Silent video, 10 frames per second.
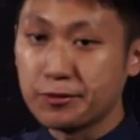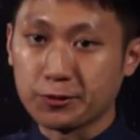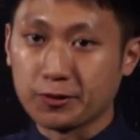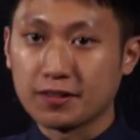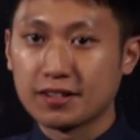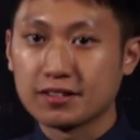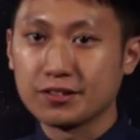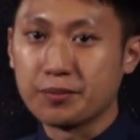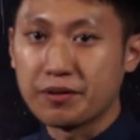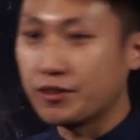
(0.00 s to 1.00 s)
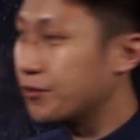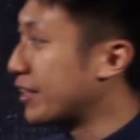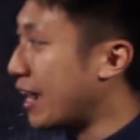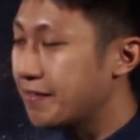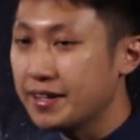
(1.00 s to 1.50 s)
rule. So before we
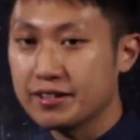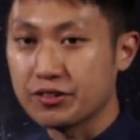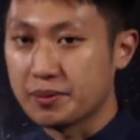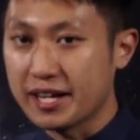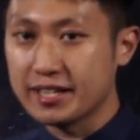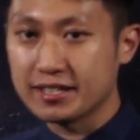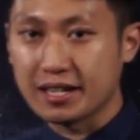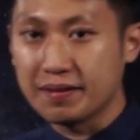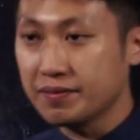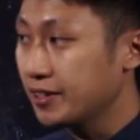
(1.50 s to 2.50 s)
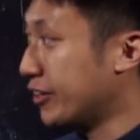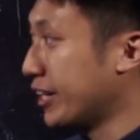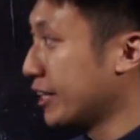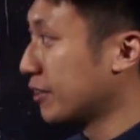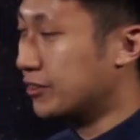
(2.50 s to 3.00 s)
dive in to play this game, you
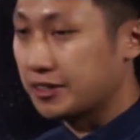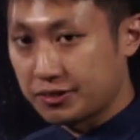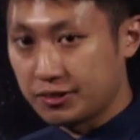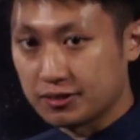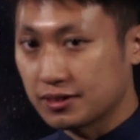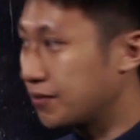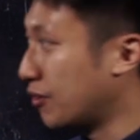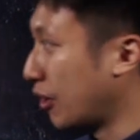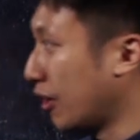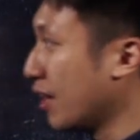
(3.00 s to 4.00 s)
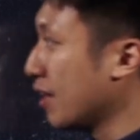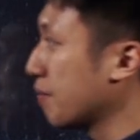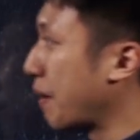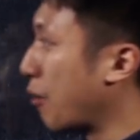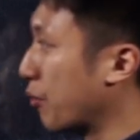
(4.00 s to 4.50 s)
gotta know the rules for
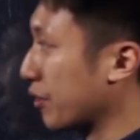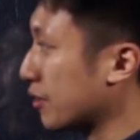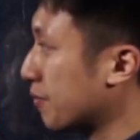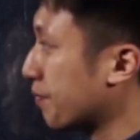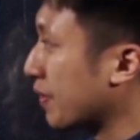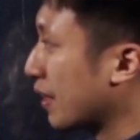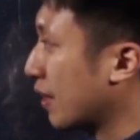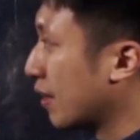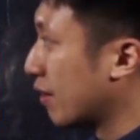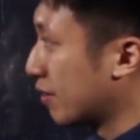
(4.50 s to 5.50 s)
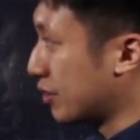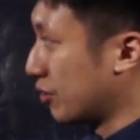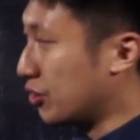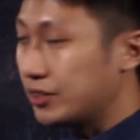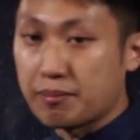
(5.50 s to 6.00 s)
power. So
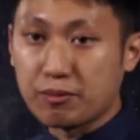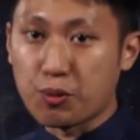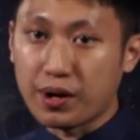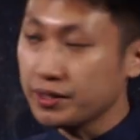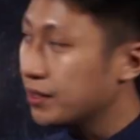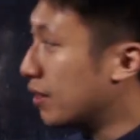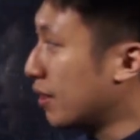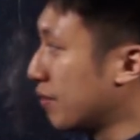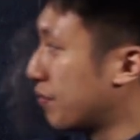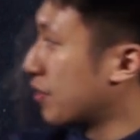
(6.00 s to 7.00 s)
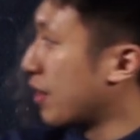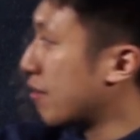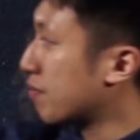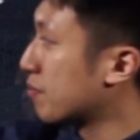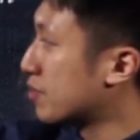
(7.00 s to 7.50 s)
rule number 1, if you
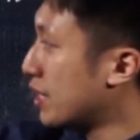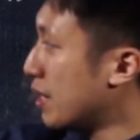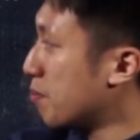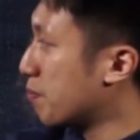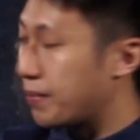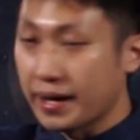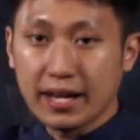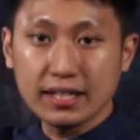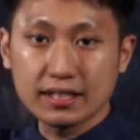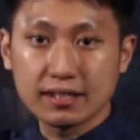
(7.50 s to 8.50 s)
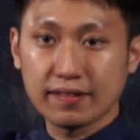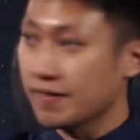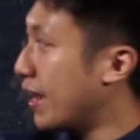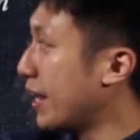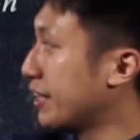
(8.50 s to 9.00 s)
have same base,
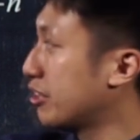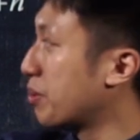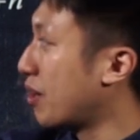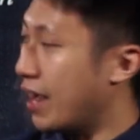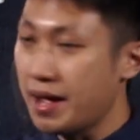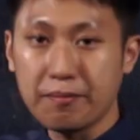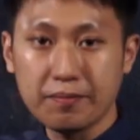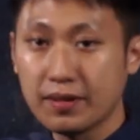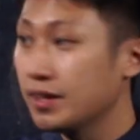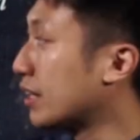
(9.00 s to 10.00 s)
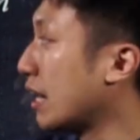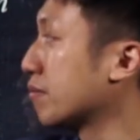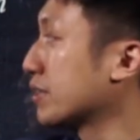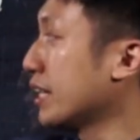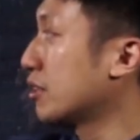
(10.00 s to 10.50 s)
a to the power m
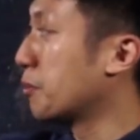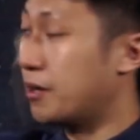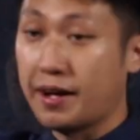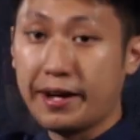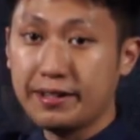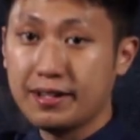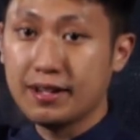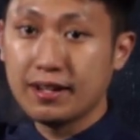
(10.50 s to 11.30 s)
times a to the power n,